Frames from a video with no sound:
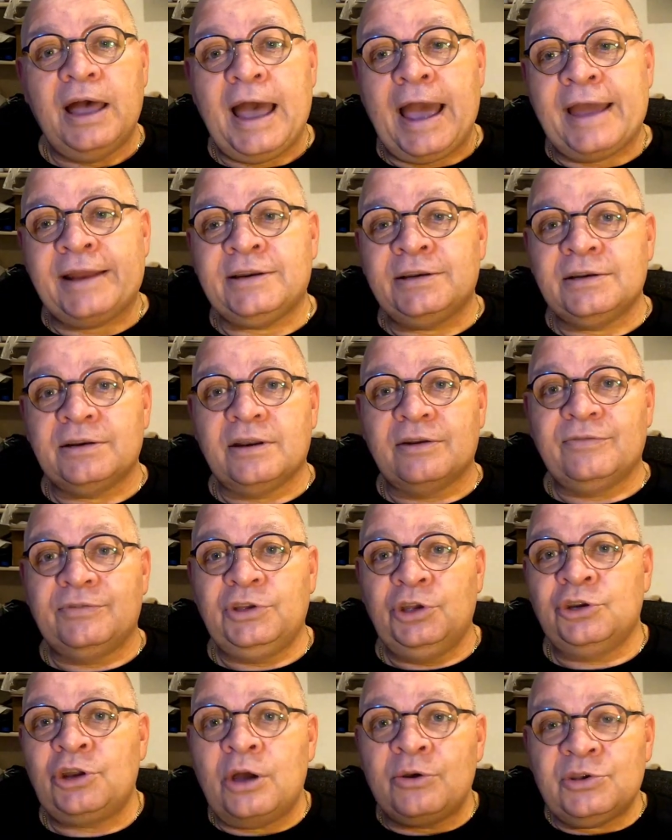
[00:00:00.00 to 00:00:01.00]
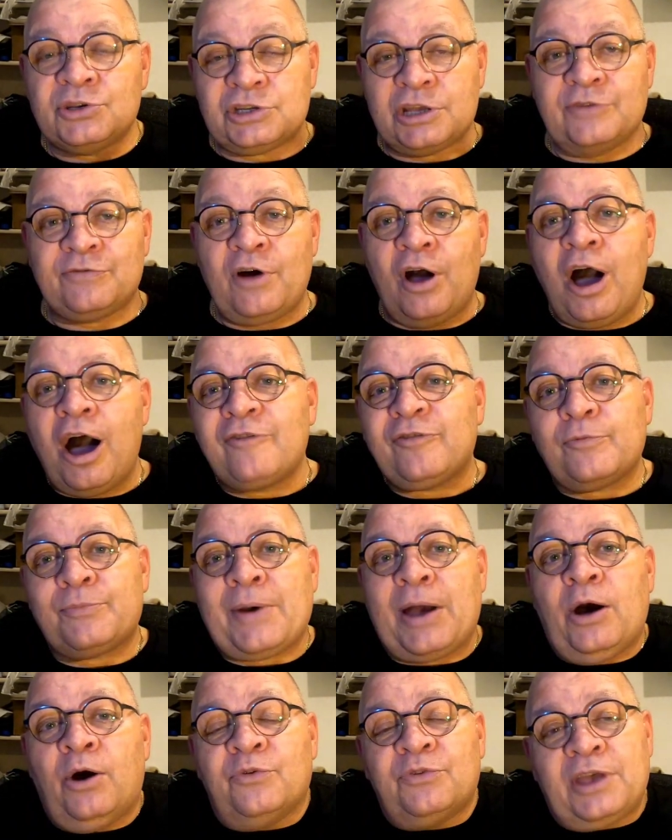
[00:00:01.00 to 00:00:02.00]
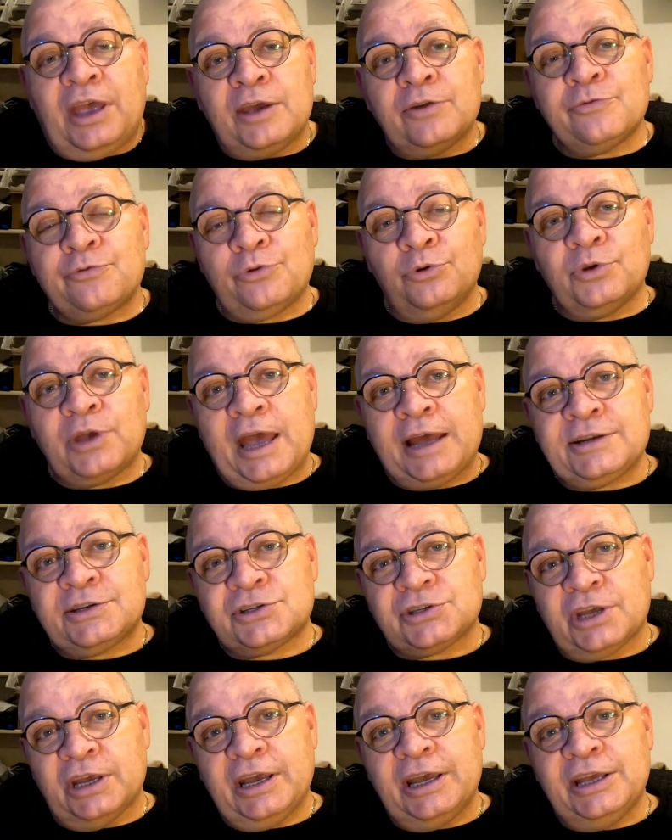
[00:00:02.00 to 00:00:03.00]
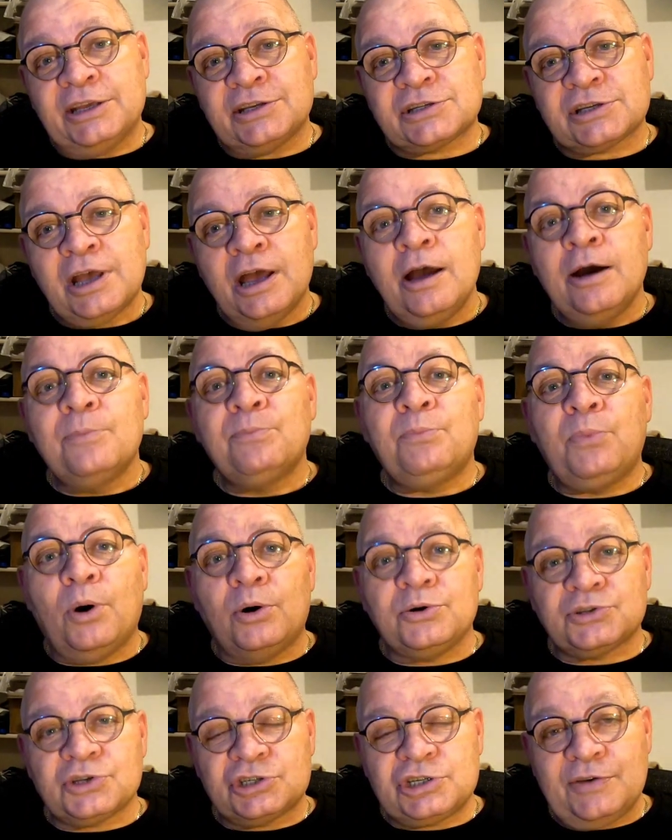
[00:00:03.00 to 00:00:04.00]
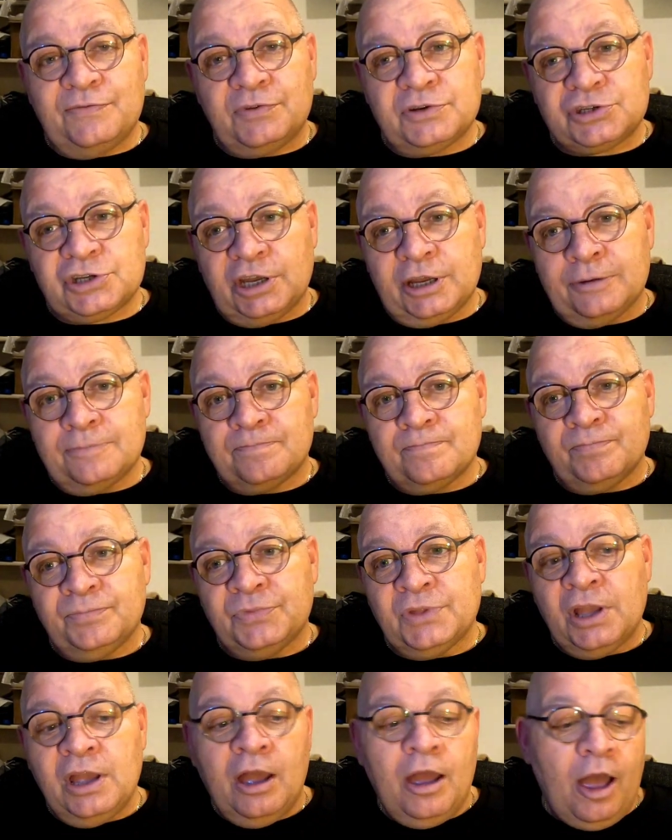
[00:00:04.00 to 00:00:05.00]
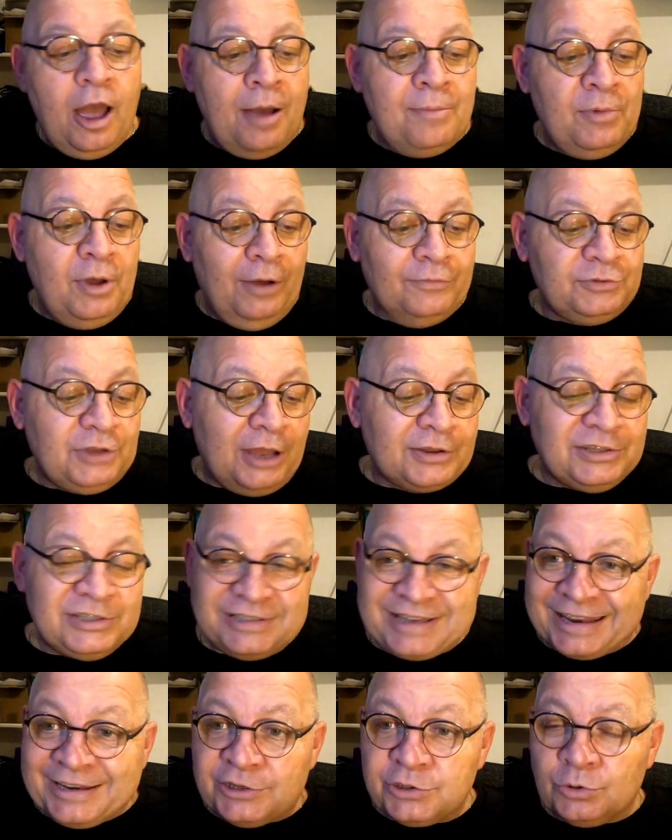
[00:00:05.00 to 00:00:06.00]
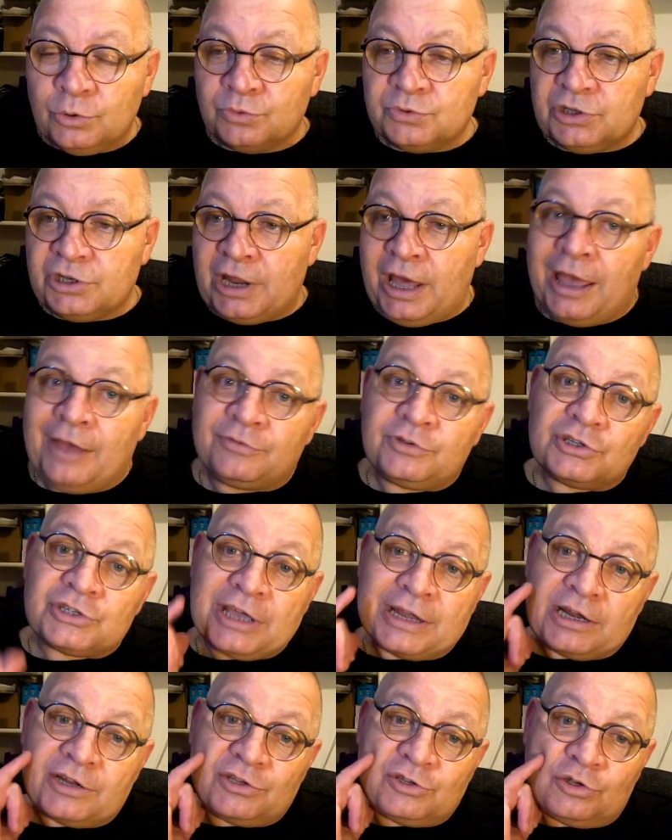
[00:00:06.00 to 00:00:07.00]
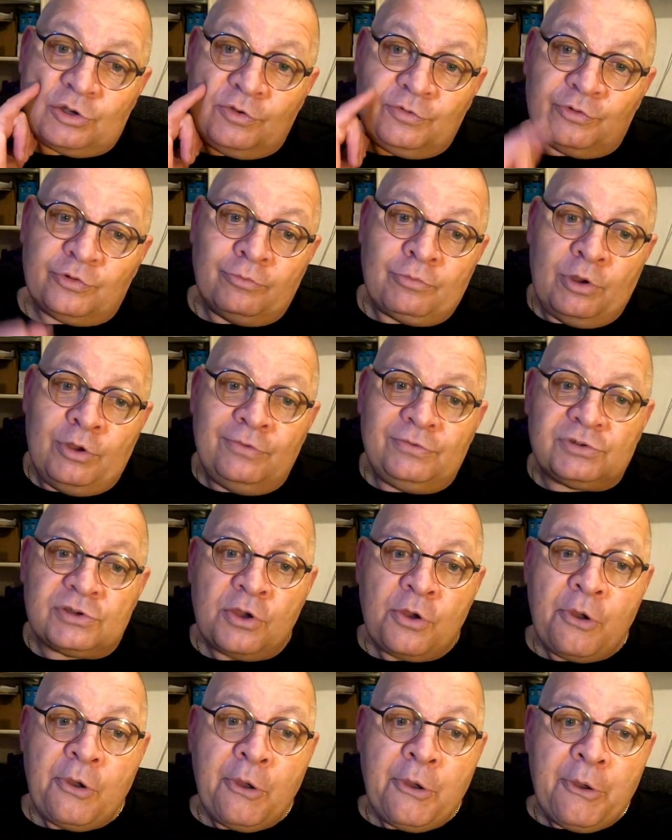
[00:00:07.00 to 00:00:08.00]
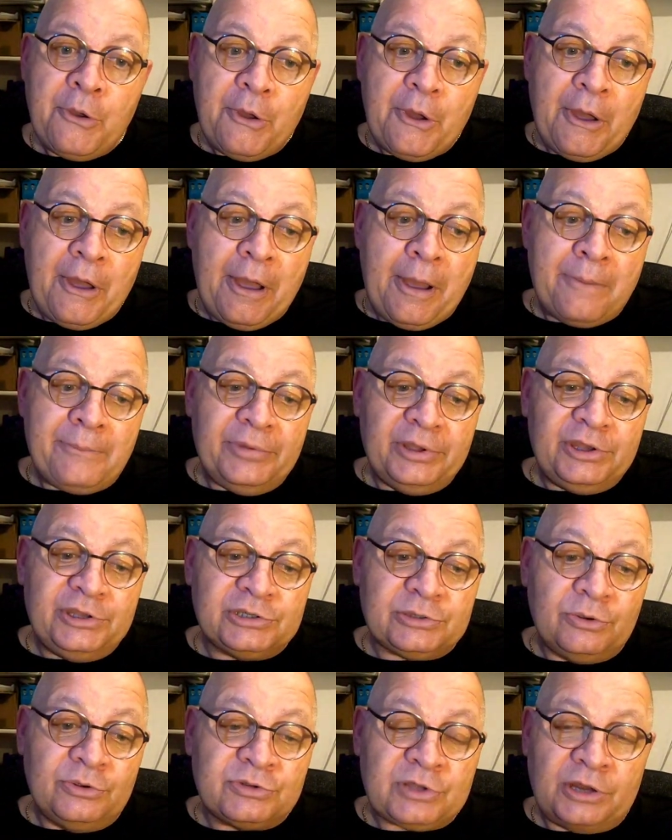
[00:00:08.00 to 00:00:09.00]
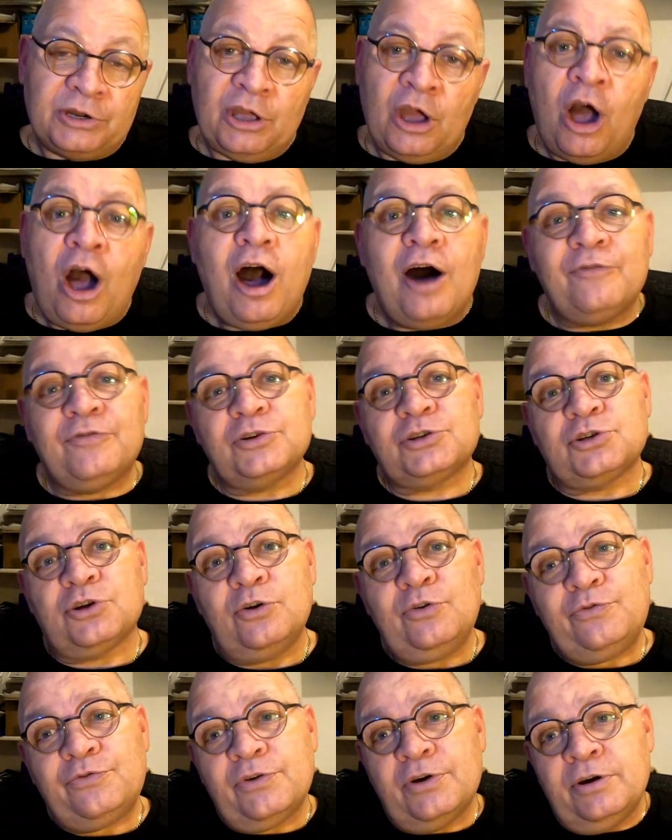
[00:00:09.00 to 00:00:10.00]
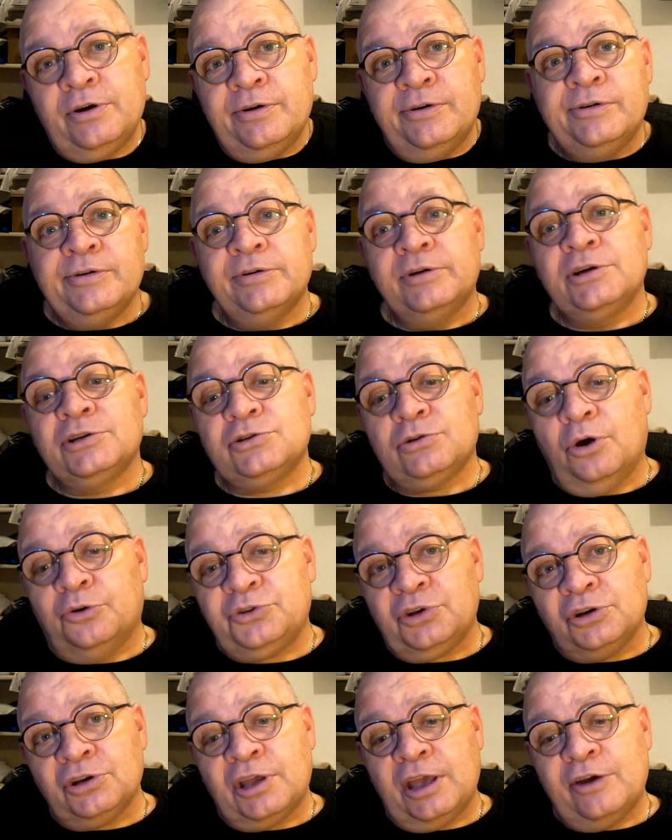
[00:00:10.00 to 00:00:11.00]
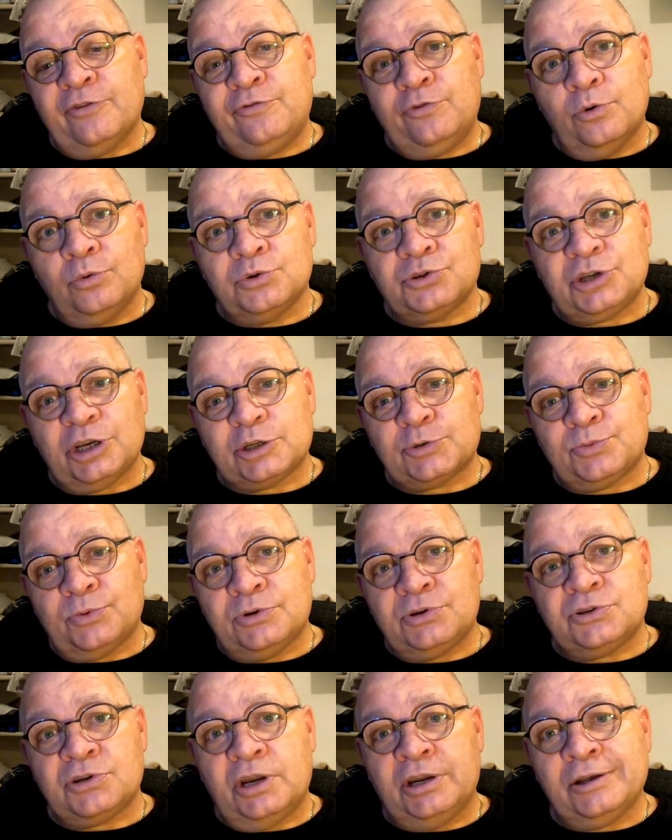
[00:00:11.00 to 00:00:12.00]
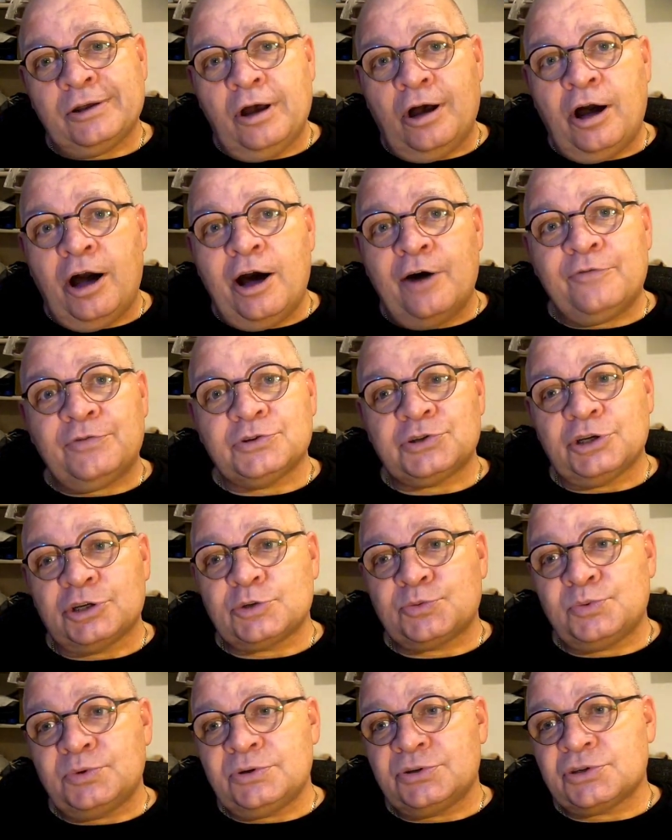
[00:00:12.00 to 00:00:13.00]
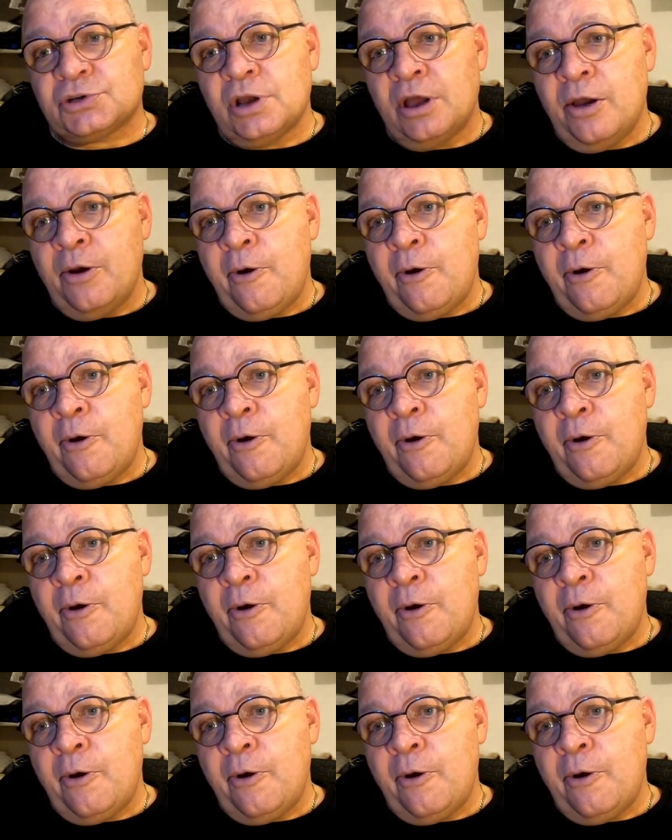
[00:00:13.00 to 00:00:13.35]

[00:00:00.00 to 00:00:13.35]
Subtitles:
And you know yourself, half the battle of getting through cancer is positivity. I've done dental today. I've just had a tooth removed because it was only half a tooth, so I didn't get a full sixpence, I only got half a sixpence.